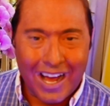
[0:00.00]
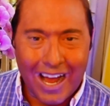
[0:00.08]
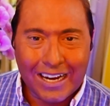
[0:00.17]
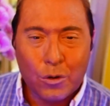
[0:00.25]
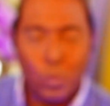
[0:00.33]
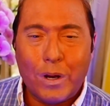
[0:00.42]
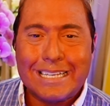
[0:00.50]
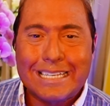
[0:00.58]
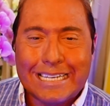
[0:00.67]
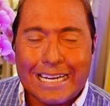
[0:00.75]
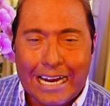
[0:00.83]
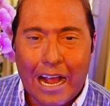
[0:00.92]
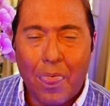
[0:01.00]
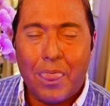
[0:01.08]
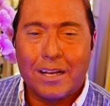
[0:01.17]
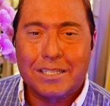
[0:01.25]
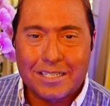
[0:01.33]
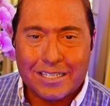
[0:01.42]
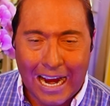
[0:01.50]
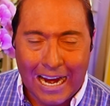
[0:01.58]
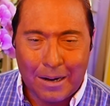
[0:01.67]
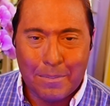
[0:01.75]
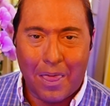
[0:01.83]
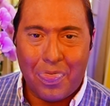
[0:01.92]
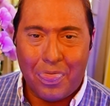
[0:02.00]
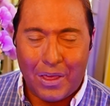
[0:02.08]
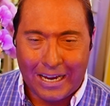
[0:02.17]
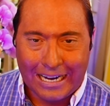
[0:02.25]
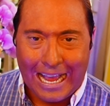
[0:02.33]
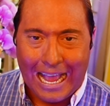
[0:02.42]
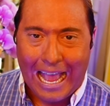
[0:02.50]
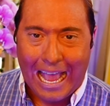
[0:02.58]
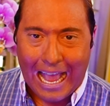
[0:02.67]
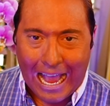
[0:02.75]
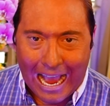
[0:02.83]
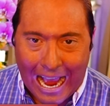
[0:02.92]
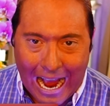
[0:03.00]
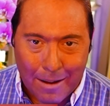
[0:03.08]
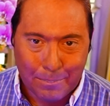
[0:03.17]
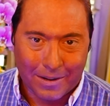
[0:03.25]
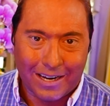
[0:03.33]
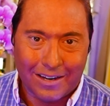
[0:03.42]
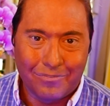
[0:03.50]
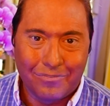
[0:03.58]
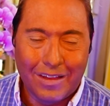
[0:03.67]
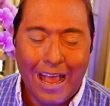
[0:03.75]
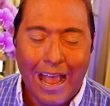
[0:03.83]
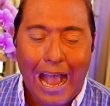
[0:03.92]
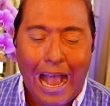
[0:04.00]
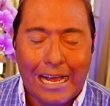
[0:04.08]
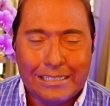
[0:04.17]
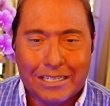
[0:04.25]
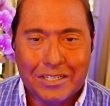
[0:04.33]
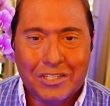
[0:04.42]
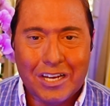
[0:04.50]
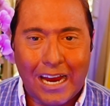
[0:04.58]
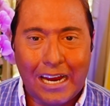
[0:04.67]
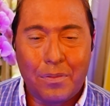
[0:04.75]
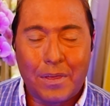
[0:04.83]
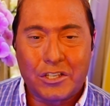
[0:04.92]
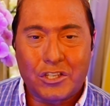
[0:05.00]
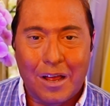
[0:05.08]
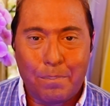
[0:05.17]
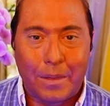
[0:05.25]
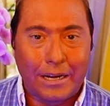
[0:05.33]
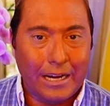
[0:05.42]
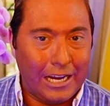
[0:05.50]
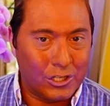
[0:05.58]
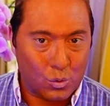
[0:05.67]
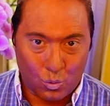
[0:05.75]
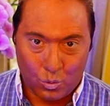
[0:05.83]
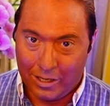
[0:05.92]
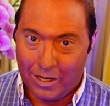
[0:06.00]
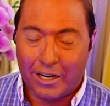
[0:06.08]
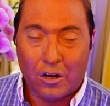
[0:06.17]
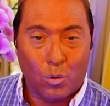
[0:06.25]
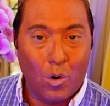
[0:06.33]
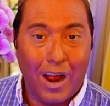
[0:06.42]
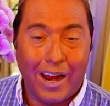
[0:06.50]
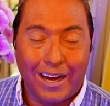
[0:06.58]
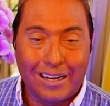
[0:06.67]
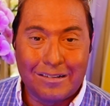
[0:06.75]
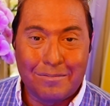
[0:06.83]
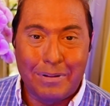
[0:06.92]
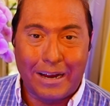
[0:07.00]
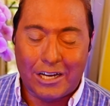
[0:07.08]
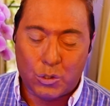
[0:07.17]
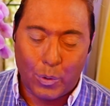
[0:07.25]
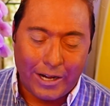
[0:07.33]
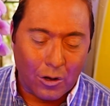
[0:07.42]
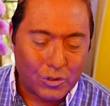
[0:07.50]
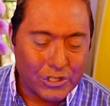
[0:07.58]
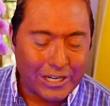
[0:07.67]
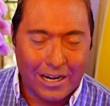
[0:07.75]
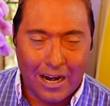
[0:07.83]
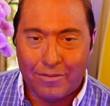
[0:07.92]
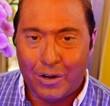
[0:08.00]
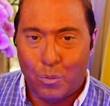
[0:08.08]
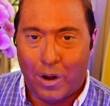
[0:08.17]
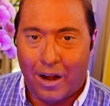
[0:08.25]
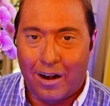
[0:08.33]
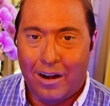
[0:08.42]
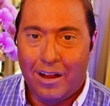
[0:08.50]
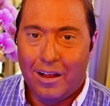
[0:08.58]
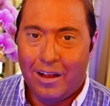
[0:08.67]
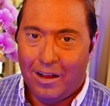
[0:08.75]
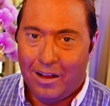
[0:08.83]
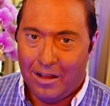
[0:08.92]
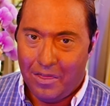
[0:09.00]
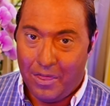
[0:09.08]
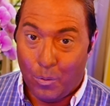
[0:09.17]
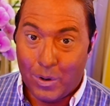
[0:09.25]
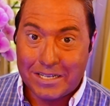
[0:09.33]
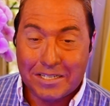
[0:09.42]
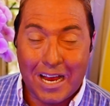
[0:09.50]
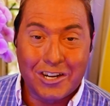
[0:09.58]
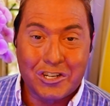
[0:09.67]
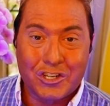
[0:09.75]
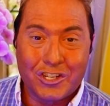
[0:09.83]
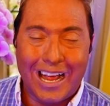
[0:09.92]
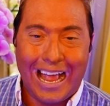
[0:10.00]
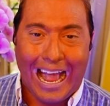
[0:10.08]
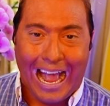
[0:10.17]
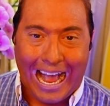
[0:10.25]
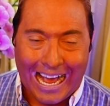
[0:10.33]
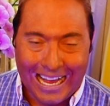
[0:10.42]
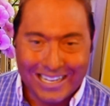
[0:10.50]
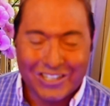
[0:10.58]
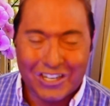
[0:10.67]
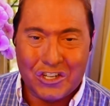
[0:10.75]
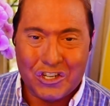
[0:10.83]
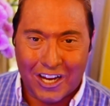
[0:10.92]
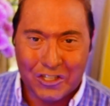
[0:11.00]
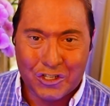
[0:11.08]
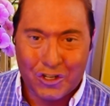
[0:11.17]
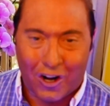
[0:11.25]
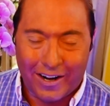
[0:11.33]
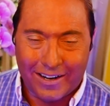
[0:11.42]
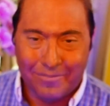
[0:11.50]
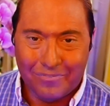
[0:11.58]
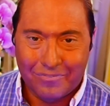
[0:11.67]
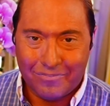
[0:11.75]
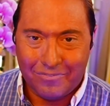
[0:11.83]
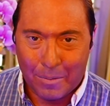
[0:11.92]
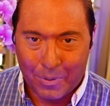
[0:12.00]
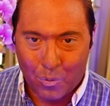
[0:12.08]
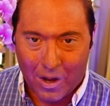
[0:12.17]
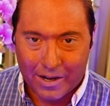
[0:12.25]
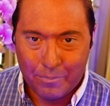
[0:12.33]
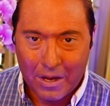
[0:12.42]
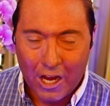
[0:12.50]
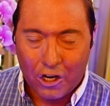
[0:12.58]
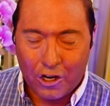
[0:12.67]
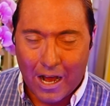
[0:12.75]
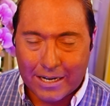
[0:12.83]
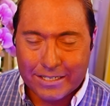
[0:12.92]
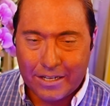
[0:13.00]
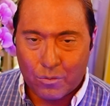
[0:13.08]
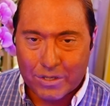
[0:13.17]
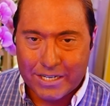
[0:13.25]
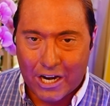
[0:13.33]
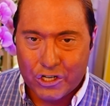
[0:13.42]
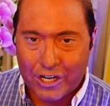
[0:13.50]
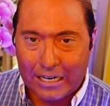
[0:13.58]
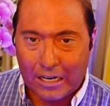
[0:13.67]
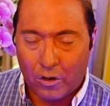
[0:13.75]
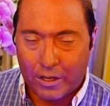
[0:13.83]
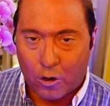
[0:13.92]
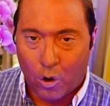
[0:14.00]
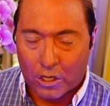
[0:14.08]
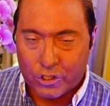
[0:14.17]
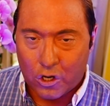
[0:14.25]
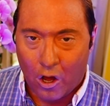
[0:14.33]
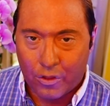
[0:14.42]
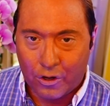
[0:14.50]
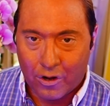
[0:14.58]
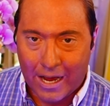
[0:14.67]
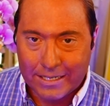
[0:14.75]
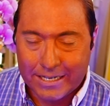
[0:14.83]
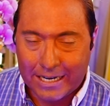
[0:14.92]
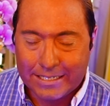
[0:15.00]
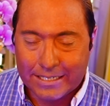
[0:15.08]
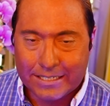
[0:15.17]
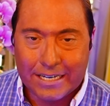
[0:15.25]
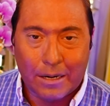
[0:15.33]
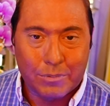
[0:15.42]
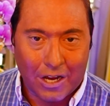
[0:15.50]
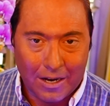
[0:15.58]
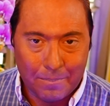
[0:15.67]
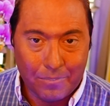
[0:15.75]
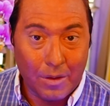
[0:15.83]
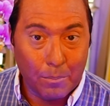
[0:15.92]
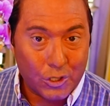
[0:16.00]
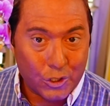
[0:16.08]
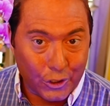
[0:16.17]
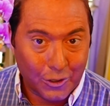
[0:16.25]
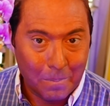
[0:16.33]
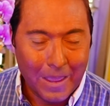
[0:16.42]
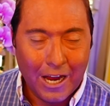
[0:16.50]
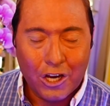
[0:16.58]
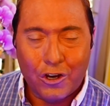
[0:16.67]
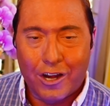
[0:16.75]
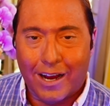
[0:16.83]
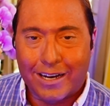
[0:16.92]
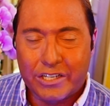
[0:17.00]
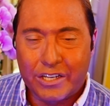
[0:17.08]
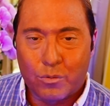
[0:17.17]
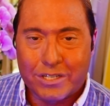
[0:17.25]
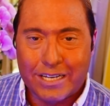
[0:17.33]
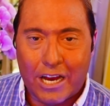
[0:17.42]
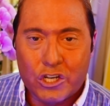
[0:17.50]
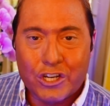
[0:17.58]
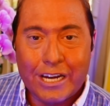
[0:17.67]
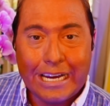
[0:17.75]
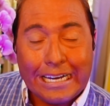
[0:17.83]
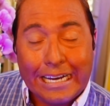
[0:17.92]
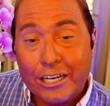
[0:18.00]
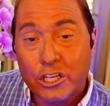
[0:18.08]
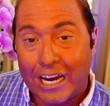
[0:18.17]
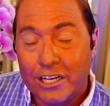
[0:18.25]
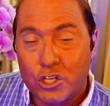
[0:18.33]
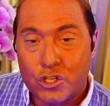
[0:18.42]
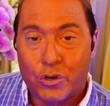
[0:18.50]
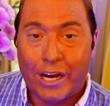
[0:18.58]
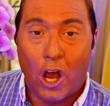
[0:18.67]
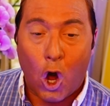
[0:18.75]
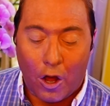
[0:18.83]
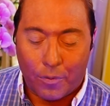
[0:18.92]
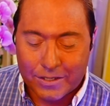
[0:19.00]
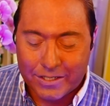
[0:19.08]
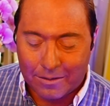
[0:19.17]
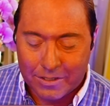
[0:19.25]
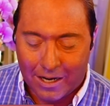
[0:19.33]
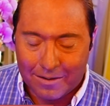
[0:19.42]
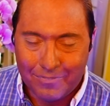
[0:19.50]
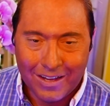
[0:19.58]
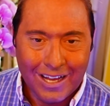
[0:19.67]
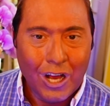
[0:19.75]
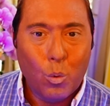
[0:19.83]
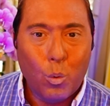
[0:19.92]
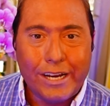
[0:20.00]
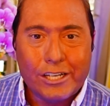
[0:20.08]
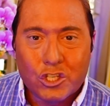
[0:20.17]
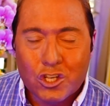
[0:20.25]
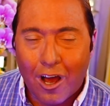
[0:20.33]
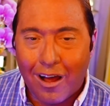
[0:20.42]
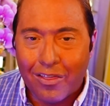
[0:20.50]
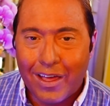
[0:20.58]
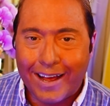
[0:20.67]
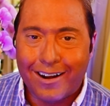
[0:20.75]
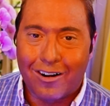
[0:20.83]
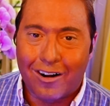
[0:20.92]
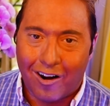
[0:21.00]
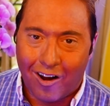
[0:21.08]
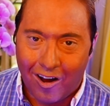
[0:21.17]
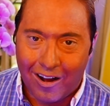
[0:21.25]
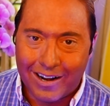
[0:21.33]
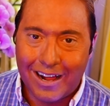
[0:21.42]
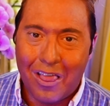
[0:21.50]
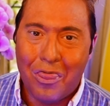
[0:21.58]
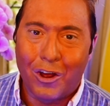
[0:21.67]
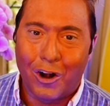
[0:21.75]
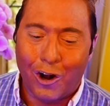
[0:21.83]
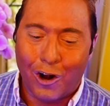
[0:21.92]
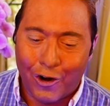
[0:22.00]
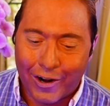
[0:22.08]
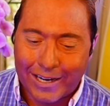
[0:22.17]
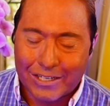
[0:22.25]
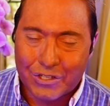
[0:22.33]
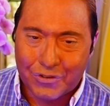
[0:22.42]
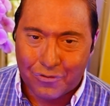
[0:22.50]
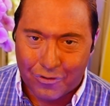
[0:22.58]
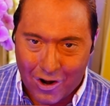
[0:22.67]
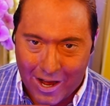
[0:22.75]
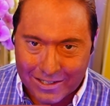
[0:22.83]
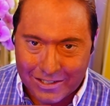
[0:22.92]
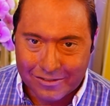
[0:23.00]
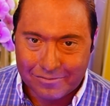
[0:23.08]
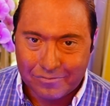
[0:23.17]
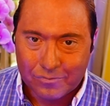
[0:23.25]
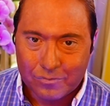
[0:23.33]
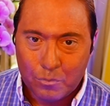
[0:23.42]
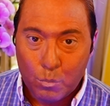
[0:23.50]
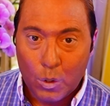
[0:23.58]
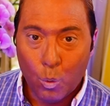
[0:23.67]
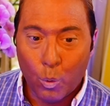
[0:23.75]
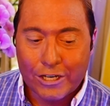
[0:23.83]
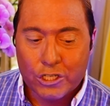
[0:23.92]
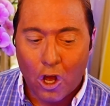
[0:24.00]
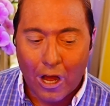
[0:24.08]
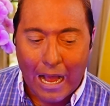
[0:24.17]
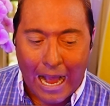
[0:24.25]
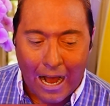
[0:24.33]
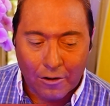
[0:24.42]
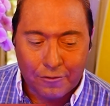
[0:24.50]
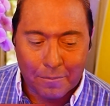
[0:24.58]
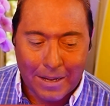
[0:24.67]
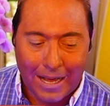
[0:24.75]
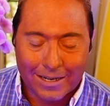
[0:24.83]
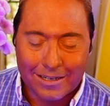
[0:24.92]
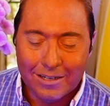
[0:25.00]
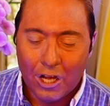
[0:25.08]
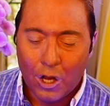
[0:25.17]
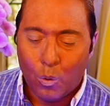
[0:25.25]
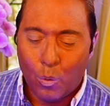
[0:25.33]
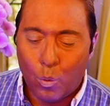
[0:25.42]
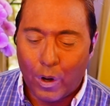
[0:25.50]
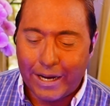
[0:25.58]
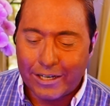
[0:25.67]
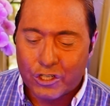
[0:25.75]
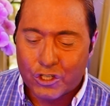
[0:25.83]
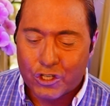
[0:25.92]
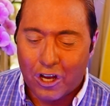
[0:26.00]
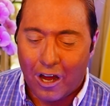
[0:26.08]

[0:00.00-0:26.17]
Tonight, we see the same thing happening. And to say that something is really great because we don't see it everywhere, the recession has just started. Number one, you're not going to see the recession equally across all the United States at the same time. Number two, you're not going to see the recession in each industry all at the same time. We saw that on the earnings front. We saw Alphabet. We